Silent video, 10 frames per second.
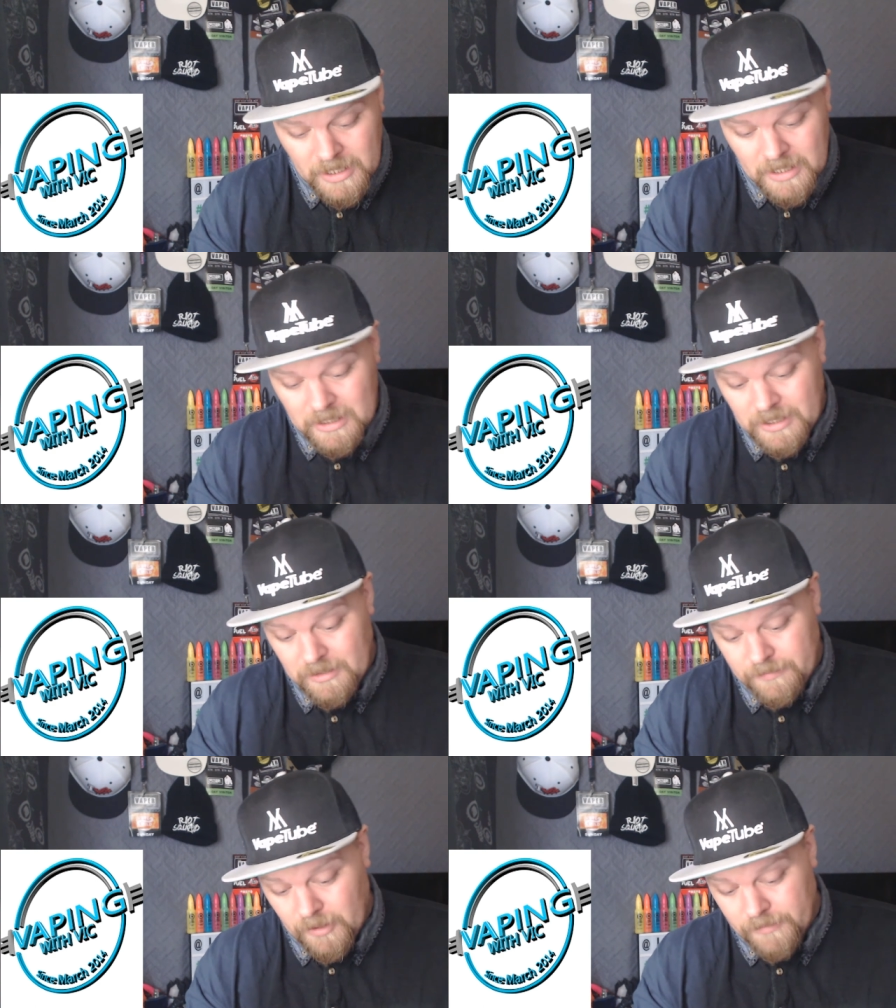cleaning
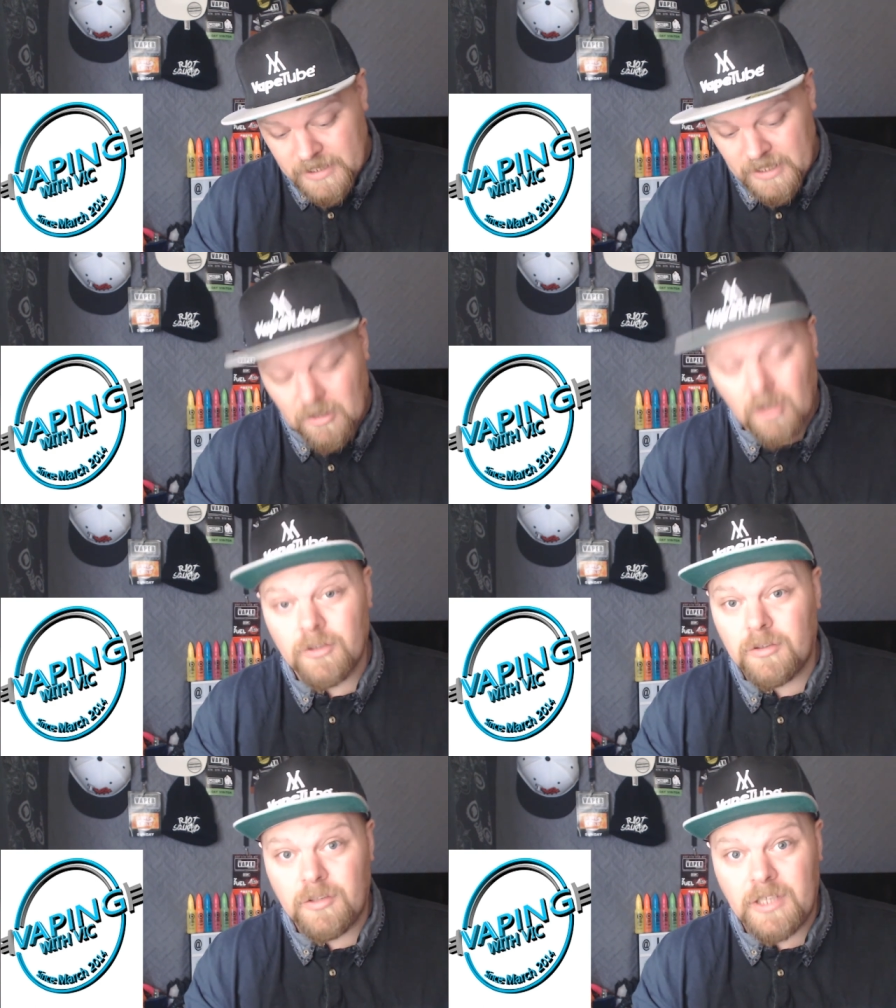the 510
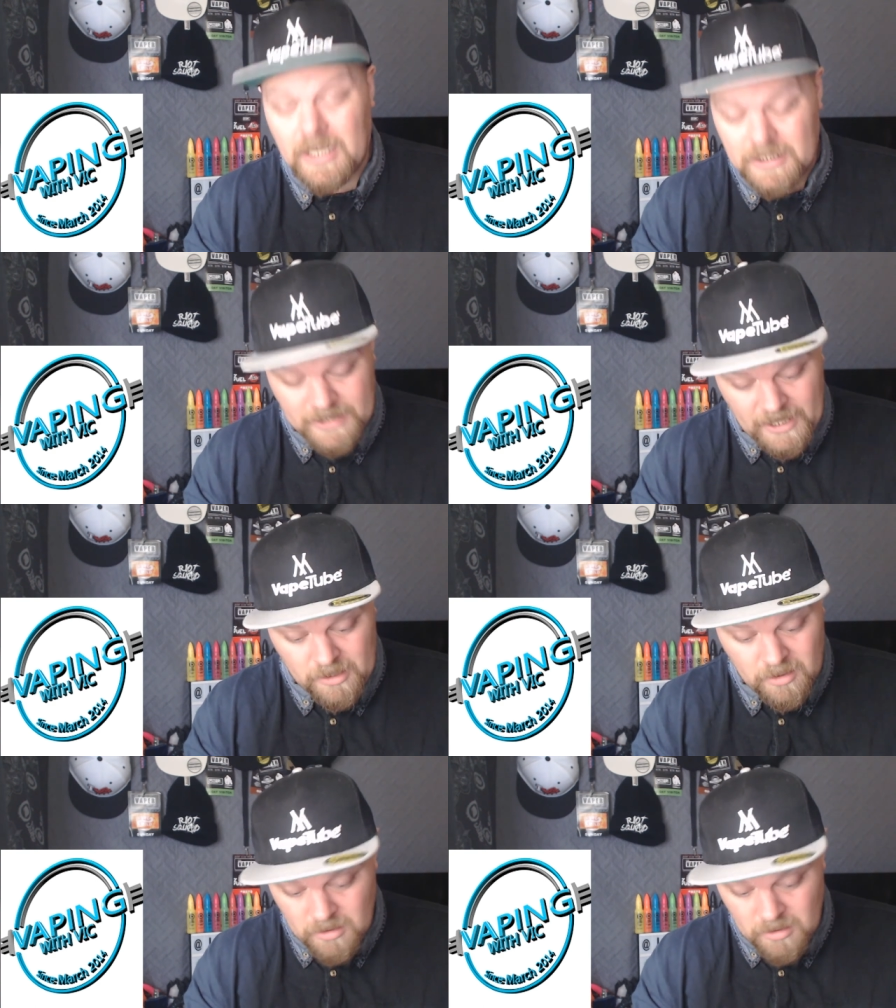on the RTA.